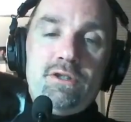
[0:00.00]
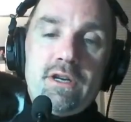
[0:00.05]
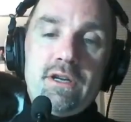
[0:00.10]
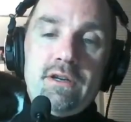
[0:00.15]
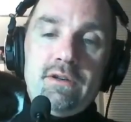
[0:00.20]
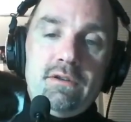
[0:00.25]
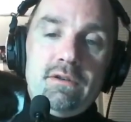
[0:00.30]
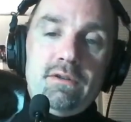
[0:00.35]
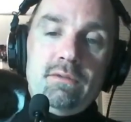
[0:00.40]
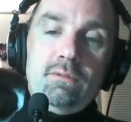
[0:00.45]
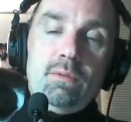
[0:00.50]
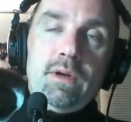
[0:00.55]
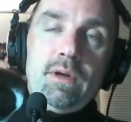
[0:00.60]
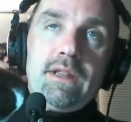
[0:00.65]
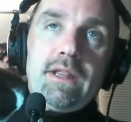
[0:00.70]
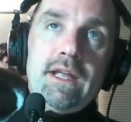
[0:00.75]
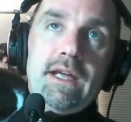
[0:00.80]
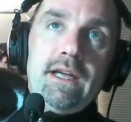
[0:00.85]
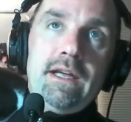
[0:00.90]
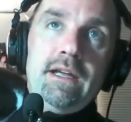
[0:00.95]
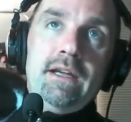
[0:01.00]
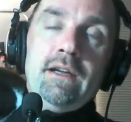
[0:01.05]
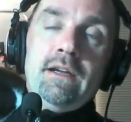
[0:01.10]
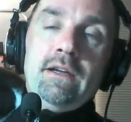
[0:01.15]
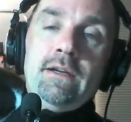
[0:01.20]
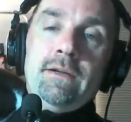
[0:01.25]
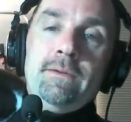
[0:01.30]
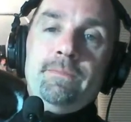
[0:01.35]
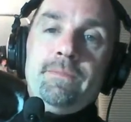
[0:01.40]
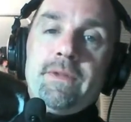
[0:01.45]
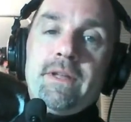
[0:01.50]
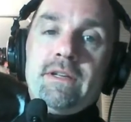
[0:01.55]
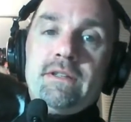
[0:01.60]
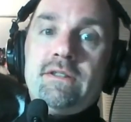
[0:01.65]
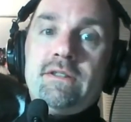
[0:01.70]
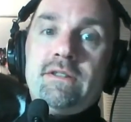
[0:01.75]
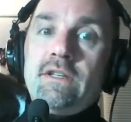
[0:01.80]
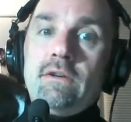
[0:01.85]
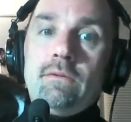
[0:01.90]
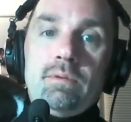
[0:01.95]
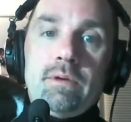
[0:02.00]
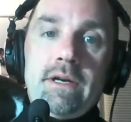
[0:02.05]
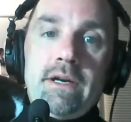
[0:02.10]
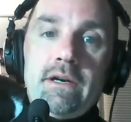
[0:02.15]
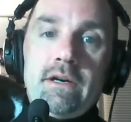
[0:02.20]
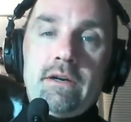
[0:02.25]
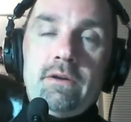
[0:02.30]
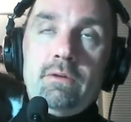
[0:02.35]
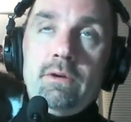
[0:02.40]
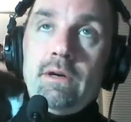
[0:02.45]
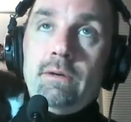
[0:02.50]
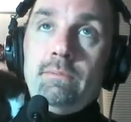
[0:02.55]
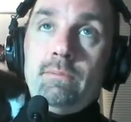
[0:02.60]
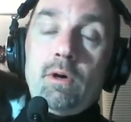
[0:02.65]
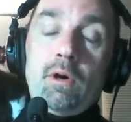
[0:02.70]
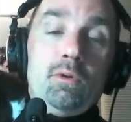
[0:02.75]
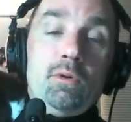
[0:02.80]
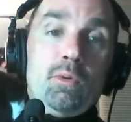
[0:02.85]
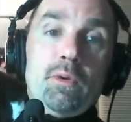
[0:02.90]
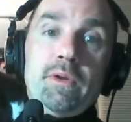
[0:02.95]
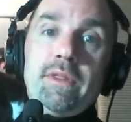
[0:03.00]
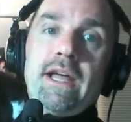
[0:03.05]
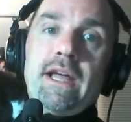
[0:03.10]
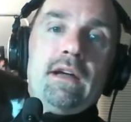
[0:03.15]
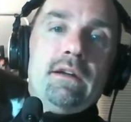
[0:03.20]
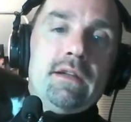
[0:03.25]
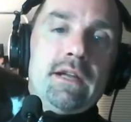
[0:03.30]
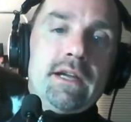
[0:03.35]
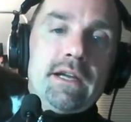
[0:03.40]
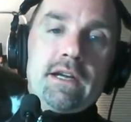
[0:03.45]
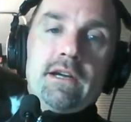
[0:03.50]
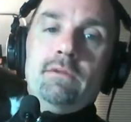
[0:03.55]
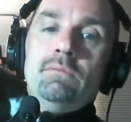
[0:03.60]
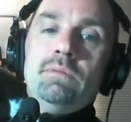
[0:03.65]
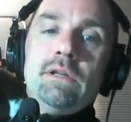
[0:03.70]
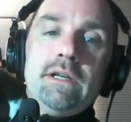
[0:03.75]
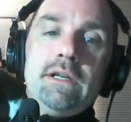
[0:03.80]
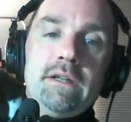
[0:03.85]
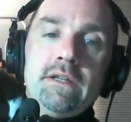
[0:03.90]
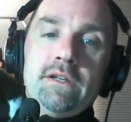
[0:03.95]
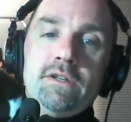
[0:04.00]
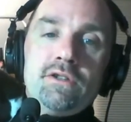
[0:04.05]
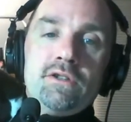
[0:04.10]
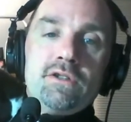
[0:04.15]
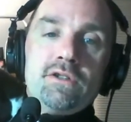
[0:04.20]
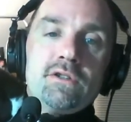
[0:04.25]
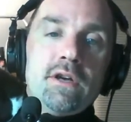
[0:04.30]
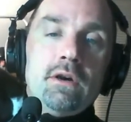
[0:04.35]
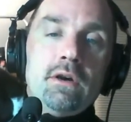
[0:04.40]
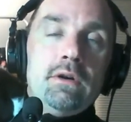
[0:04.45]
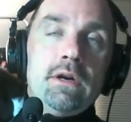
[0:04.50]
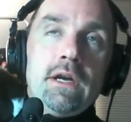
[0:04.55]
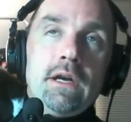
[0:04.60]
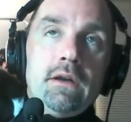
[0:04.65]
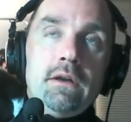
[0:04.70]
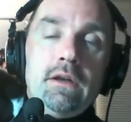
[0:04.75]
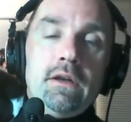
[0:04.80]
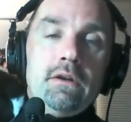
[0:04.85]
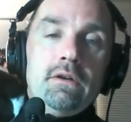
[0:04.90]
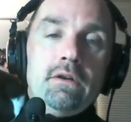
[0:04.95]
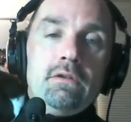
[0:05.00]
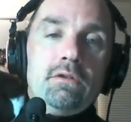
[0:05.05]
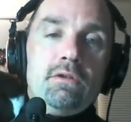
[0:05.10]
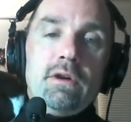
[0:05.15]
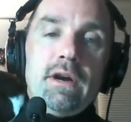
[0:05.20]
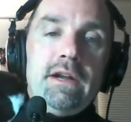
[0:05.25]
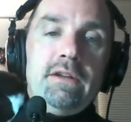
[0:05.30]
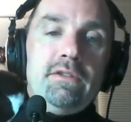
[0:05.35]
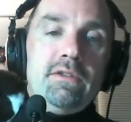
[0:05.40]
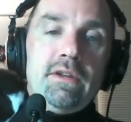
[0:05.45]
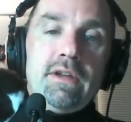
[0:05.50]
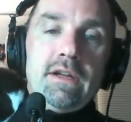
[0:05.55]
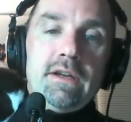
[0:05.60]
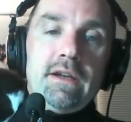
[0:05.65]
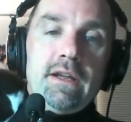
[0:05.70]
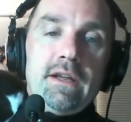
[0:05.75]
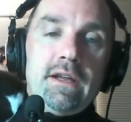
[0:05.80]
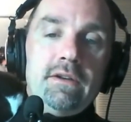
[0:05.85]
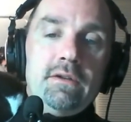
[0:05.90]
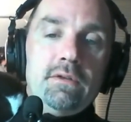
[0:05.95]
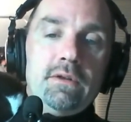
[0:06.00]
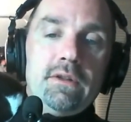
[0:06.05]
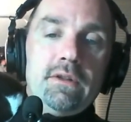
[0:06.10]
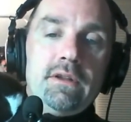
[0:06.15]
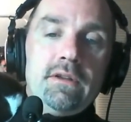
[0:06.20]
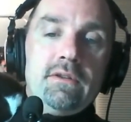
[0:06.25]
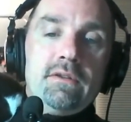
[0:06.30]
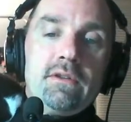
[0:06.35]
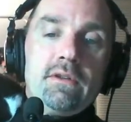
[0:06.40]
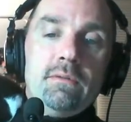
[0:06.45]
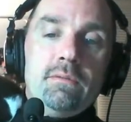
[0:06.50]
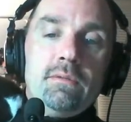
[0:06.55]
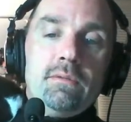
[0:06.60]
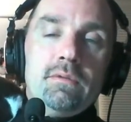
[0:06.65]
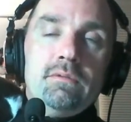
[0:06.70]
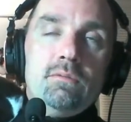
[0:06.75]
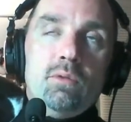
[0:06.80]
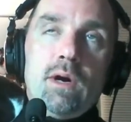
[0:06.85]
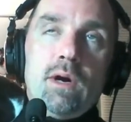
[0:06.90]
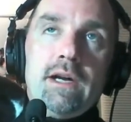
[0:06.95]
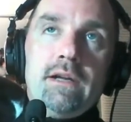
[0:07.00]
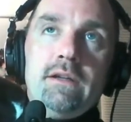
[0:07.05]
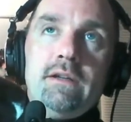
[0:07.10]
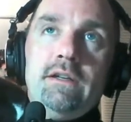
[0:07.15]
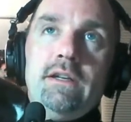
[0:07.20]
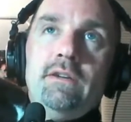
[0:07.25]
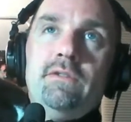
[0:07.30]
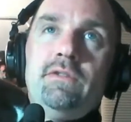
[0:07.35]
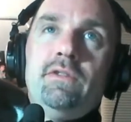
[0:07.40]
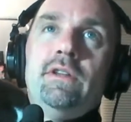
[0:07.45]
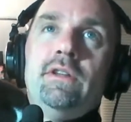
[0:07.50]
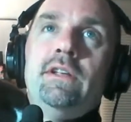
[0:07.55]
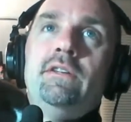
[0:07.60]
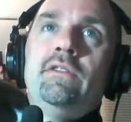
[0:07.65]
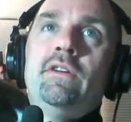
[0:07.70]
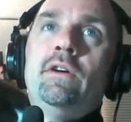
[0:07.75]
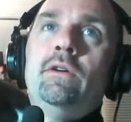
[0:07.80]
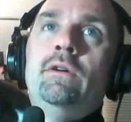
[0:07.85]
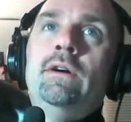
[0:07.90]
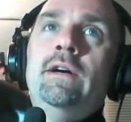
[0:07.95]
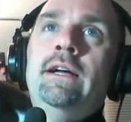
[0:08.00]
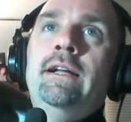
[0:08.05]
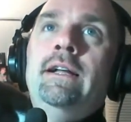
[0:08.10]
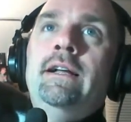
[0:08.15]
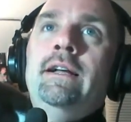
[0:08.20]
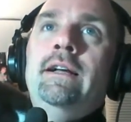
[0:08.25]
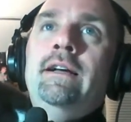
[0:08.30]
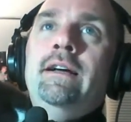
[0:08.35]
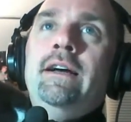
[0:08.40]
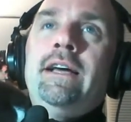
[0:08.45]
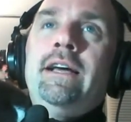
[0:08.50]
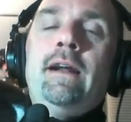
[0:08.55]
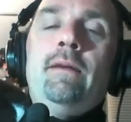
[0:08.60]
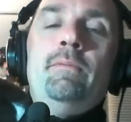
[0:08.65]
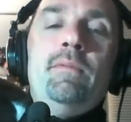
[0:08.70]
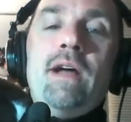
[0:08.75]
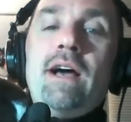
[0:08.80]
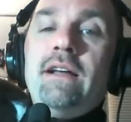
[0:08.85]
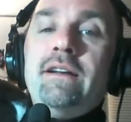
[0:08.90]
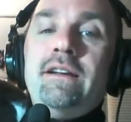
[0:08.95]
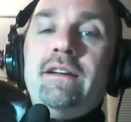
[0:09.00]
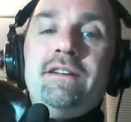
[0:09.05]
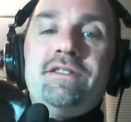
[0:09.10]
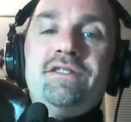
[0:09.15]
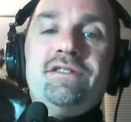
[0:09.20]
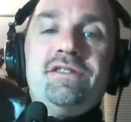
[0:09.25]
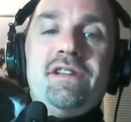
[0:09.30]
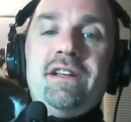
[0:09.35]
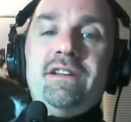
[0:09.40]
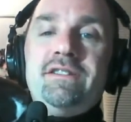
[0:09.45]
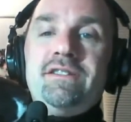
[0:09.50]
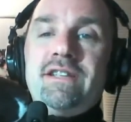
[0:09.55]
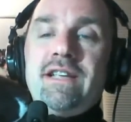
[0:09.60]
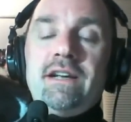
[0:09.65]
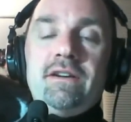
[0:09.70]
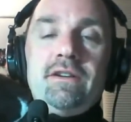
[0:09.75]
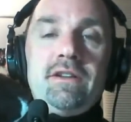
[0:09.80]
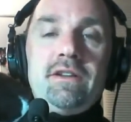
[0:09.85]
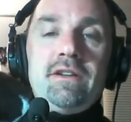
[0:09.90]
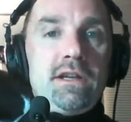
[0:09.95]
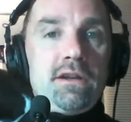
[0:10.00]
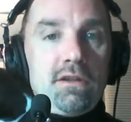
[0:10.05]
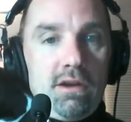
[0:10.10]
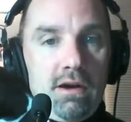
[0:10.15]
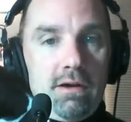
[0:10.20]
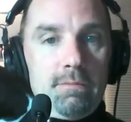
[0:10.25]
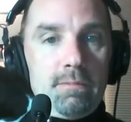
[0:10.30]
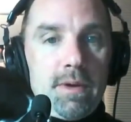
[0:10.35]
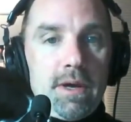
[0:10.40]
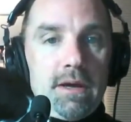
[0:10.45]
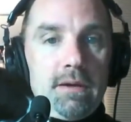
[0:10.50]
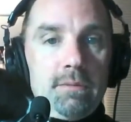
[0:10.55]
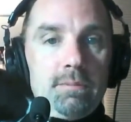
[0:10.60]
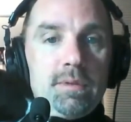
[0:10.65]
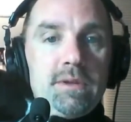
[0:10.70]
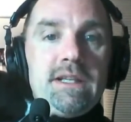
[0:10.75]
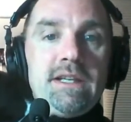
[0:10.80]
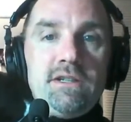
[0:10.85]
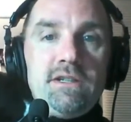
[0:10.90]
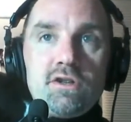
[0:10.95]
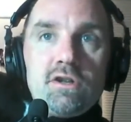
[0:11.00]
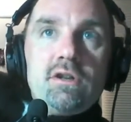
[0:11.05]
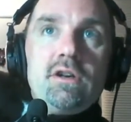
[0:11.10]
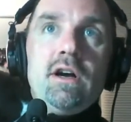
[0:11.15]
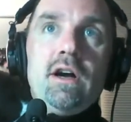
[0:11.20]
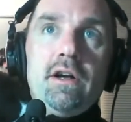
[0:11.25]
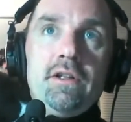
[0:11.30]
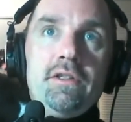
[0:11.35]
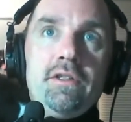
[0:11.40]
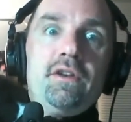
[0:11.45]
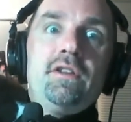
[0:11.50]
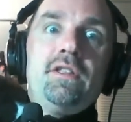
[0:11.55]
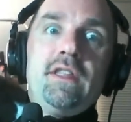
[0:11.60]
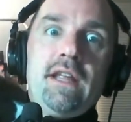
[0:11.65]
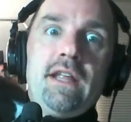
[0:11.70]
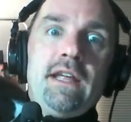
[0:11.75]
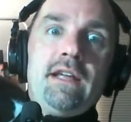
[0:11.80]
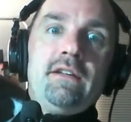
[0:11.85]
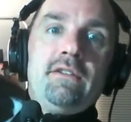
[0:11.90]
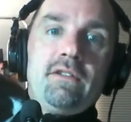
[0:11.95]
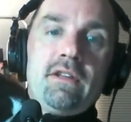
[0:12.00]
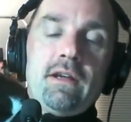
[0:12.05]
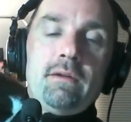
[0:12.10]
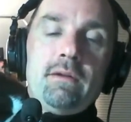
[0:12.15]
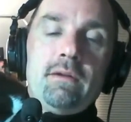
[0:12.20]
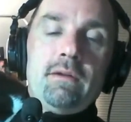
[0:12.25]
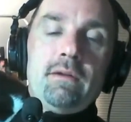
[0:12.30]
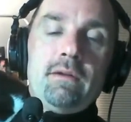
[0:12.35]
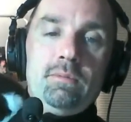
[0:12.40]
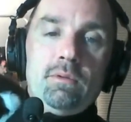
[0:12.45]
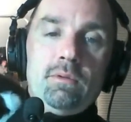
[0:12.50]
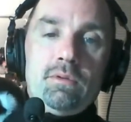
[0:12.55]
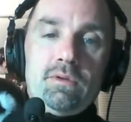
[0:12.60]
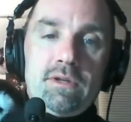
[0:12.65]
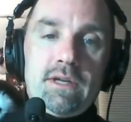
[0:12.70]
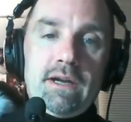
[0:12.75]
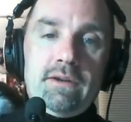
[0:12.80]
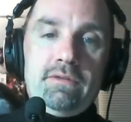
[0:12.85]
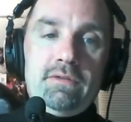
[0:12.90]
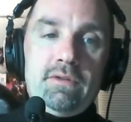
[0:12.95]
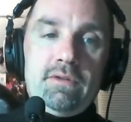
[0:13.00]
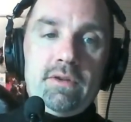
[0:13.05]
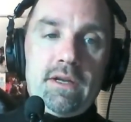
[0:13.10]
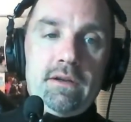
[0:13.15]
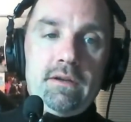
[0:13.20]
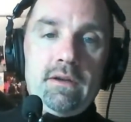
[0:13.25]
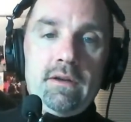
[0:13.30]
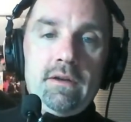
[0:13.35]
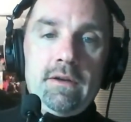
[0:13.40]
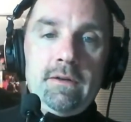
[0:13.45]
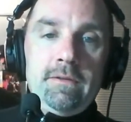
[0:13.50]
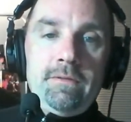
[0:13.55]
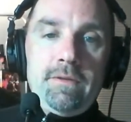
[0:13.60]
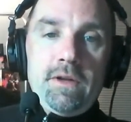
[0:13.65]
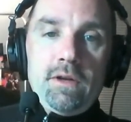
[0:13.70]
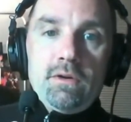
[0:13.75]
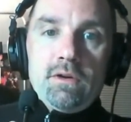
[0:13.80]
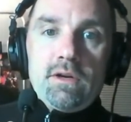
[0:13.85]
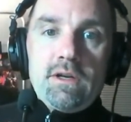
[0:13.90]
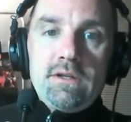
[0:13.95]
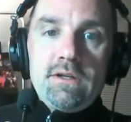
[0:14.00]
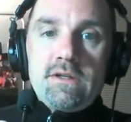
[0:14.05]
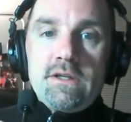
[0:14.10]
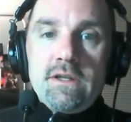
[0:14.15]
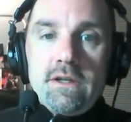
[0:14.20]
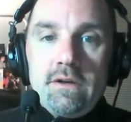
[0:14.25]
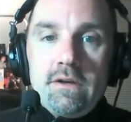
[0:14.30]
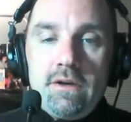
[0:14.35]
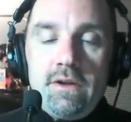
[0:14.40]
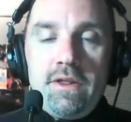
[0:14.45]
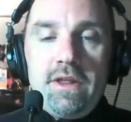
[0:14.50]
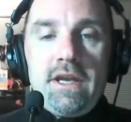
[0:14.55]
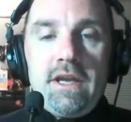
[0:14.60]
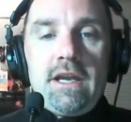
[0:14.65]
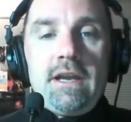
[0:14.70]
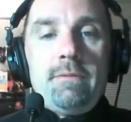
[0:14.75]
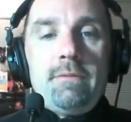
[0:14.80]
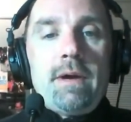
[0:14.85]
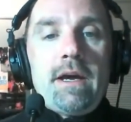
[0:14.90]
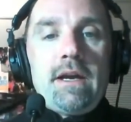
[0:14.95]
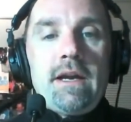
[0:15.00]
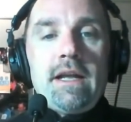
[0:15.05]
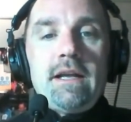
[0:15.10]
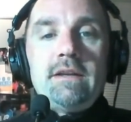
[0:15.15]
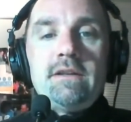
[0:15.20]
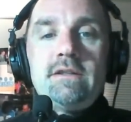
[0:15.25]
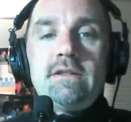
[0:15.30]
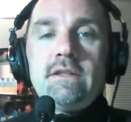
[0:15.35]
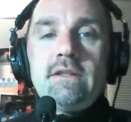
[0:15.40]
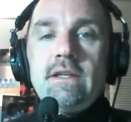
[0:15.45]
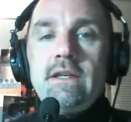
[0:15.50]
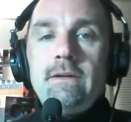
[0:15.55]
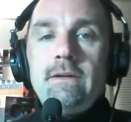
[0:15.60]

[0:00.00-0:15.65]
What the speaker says: you can do with a single player career mode without like completely just going, crazy and doing things wildly differently. So again, I'm not necessarily sounding the alarm bell, but these are other things that people will definitely, consider and think about as